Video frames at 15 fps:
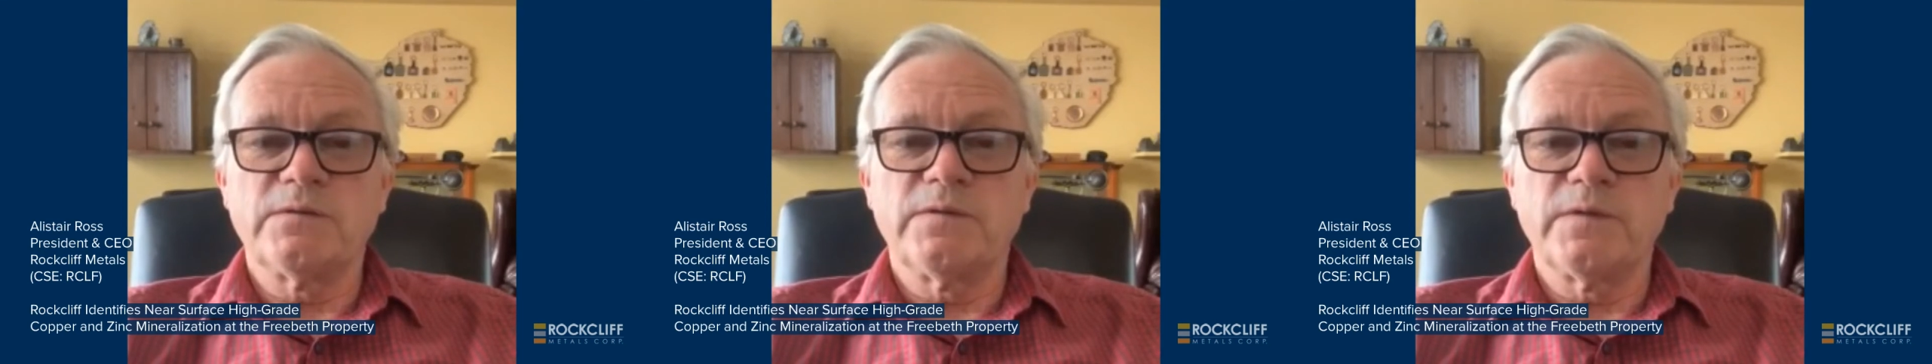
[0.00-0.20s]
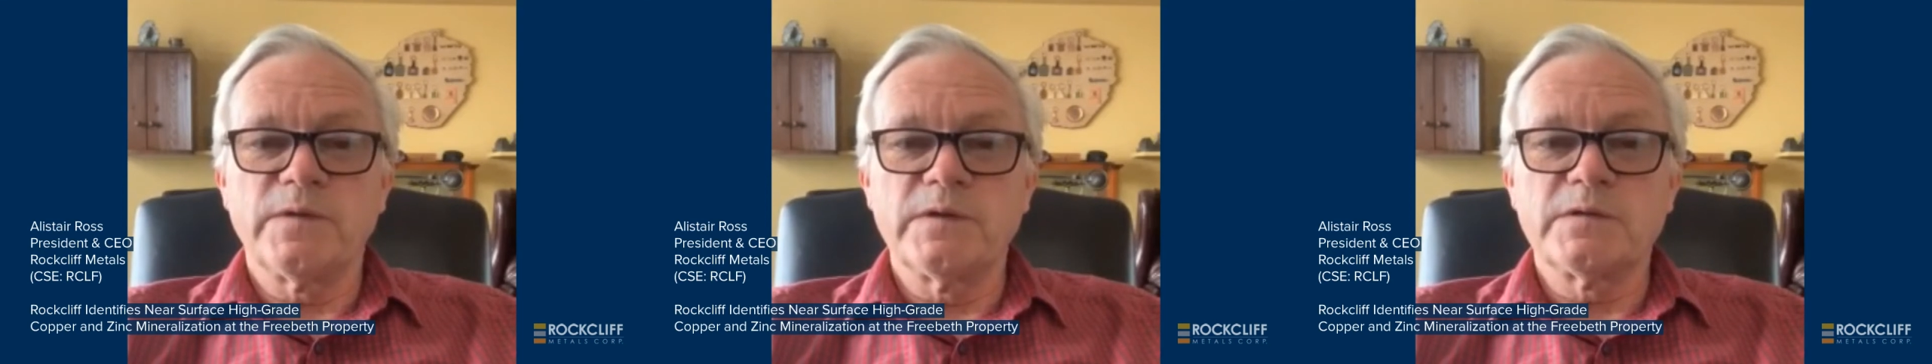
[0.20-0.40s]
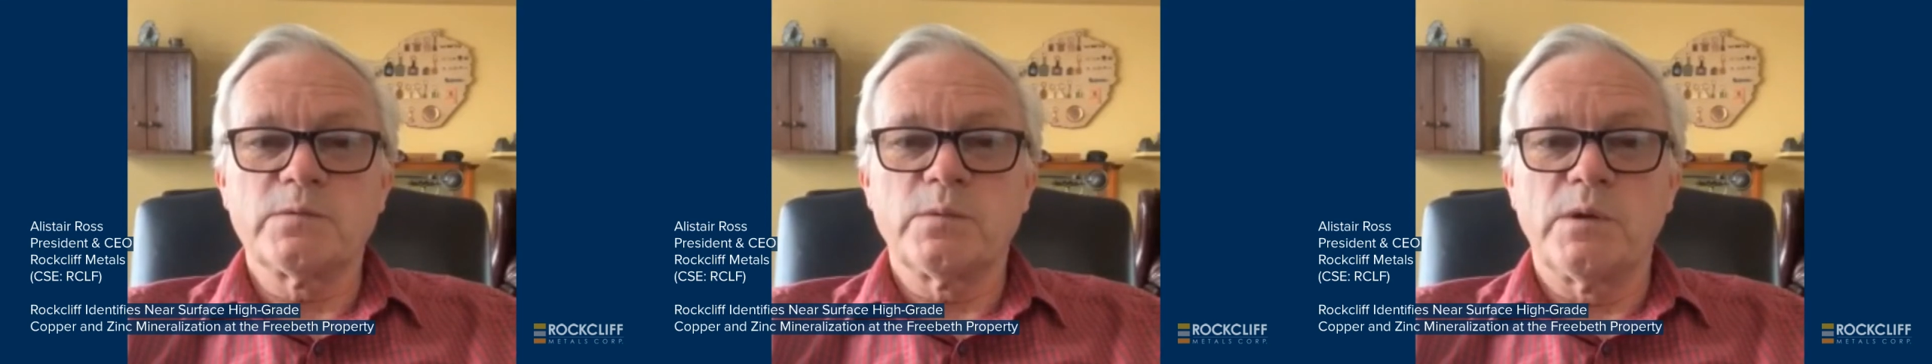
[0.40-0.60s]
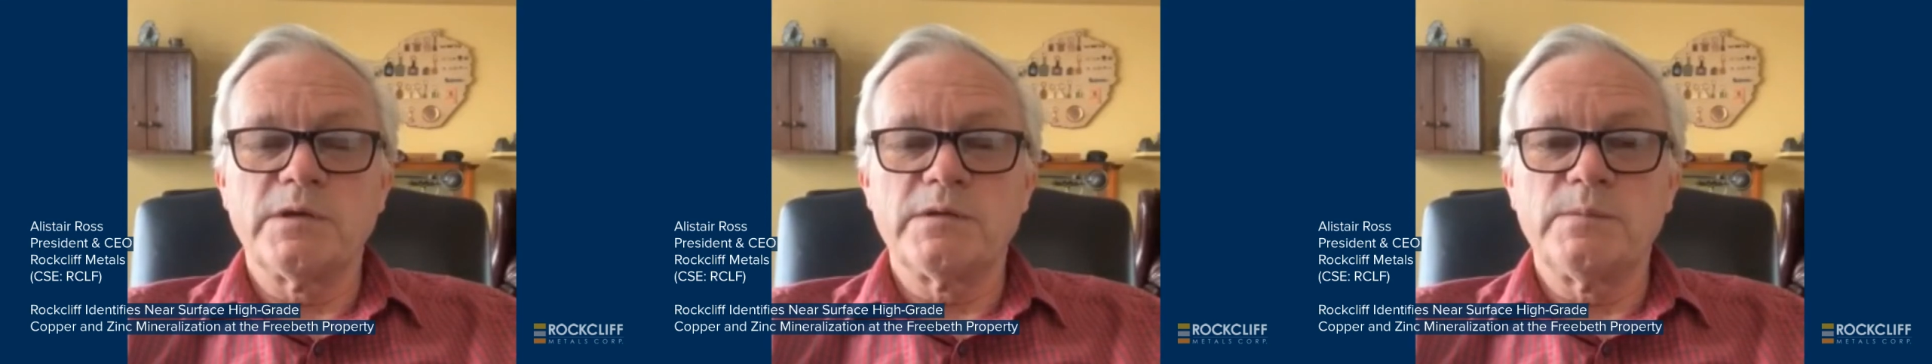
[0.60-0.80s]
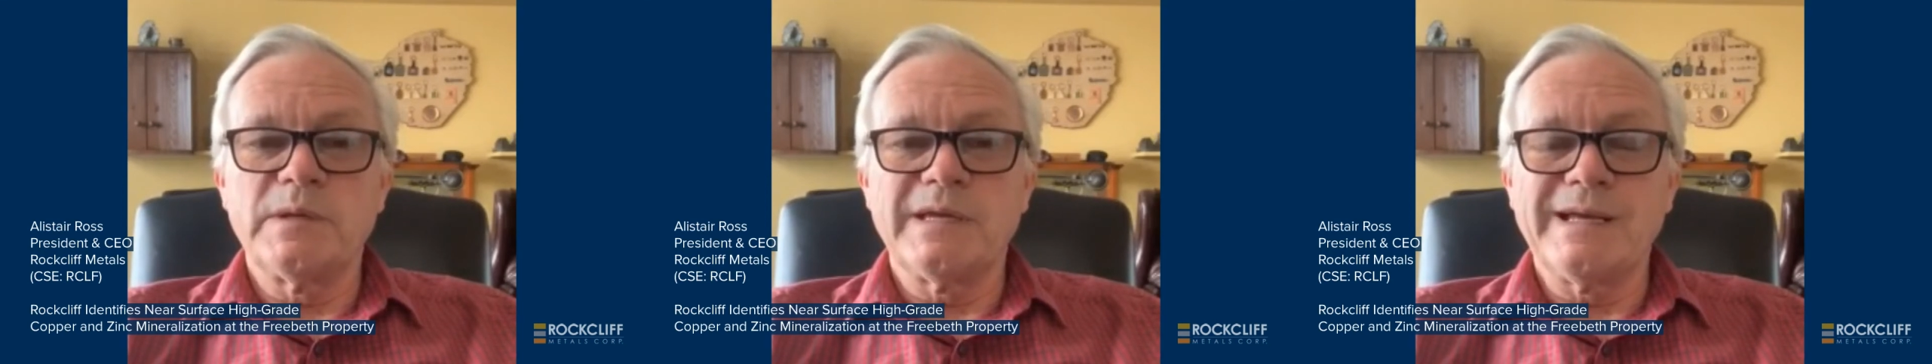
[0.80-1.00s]
for this
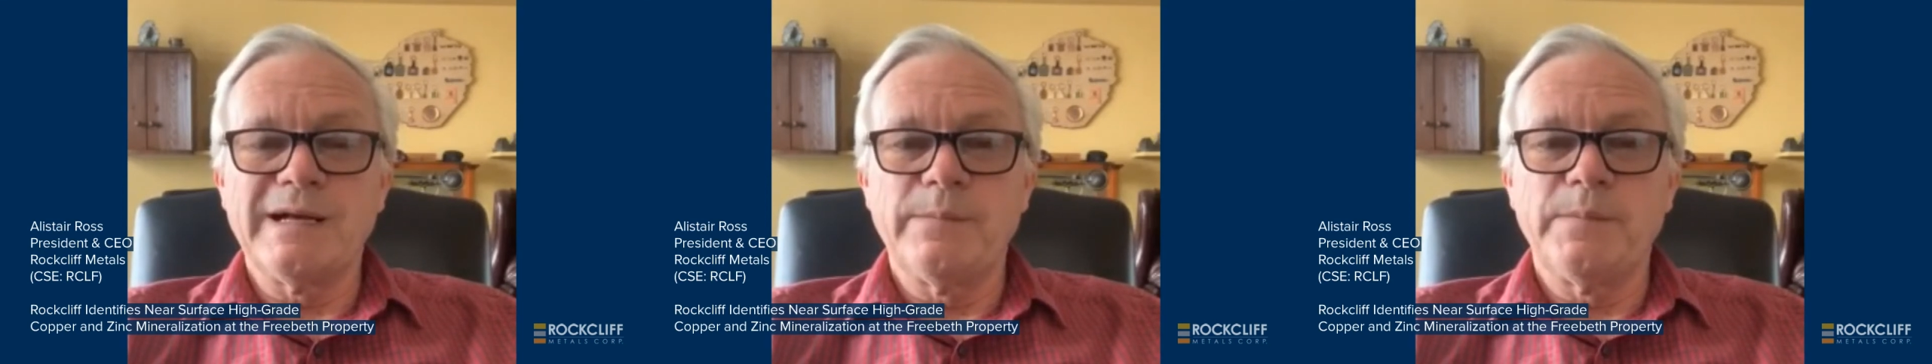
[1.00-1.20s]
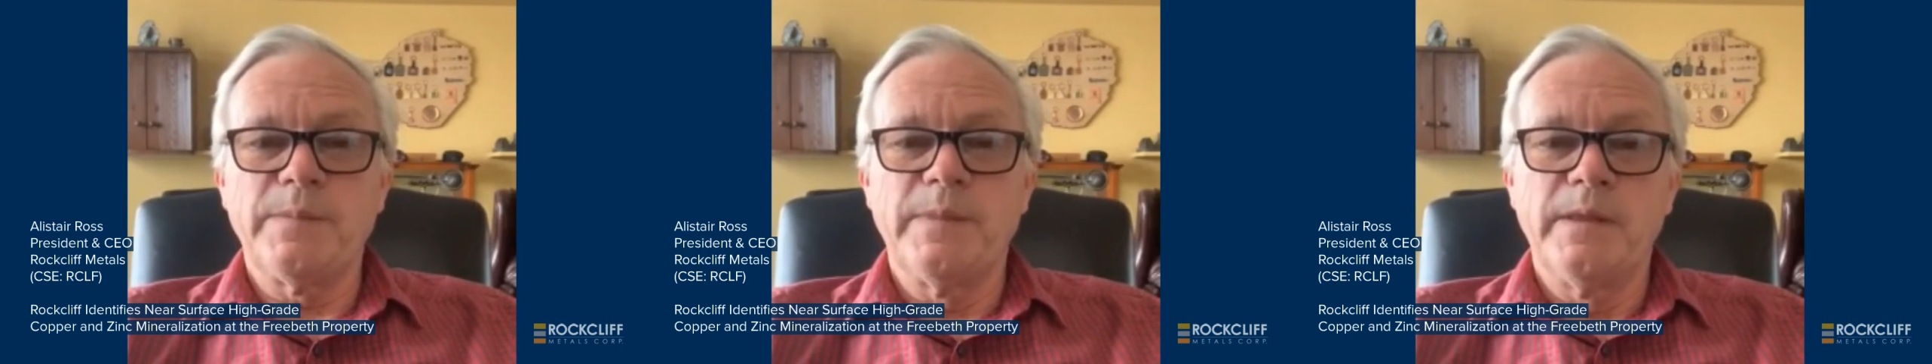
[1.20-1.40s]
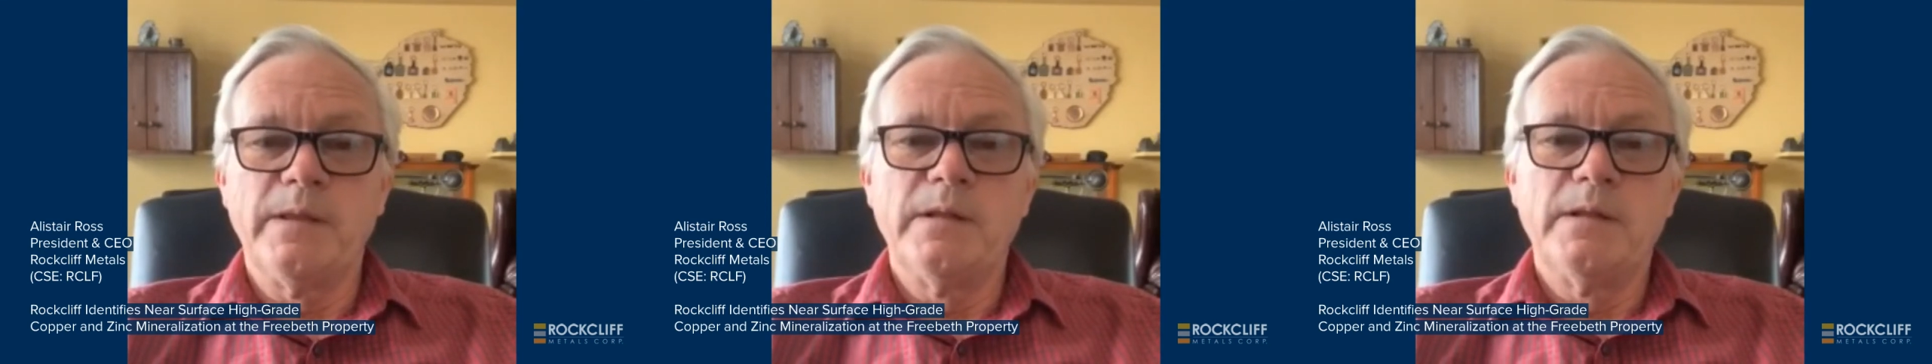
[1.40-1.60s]
one to become